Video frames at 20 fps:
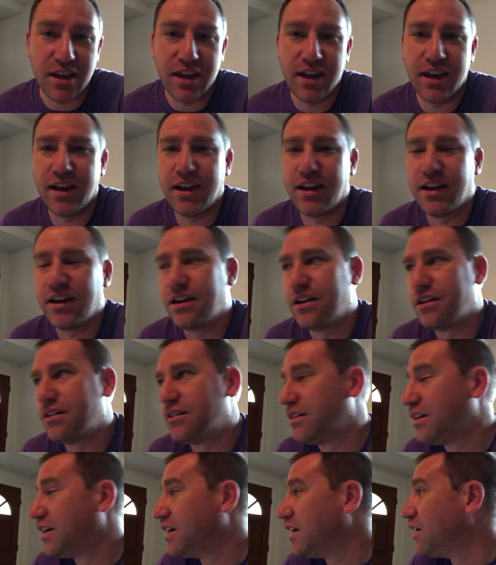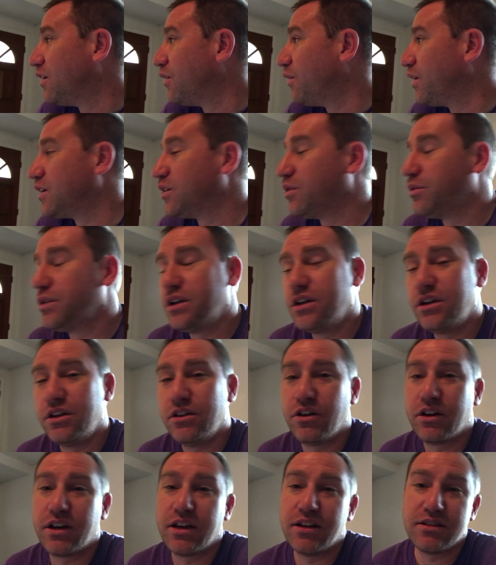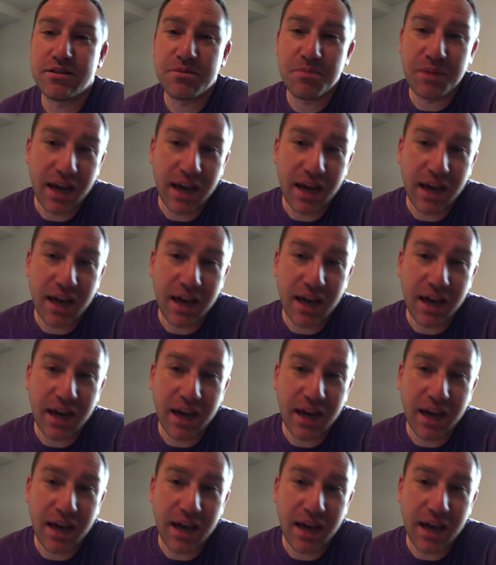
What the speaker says: and why don't we look into some